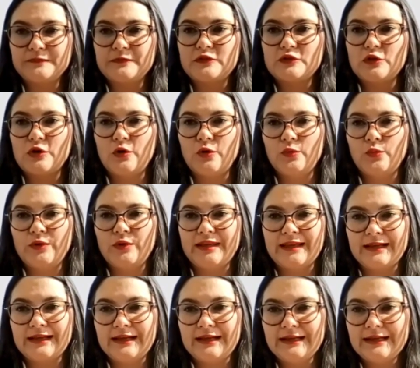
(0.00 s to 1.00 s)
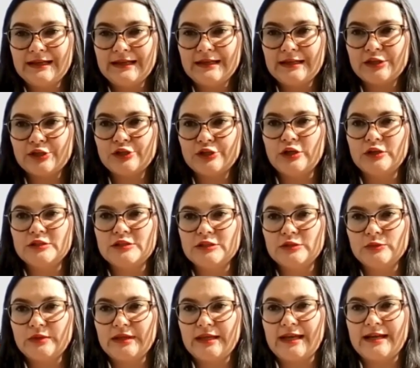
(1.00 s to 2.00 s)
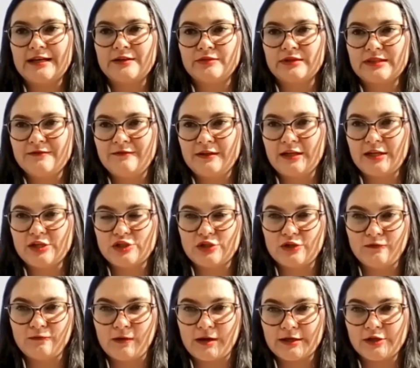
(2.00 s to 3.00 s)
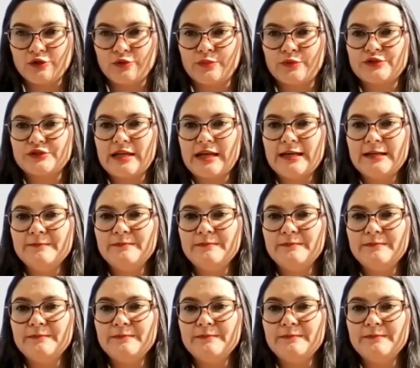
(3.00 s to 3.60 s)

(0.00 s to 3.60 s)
So we can click in here until we get a rectification of 100%.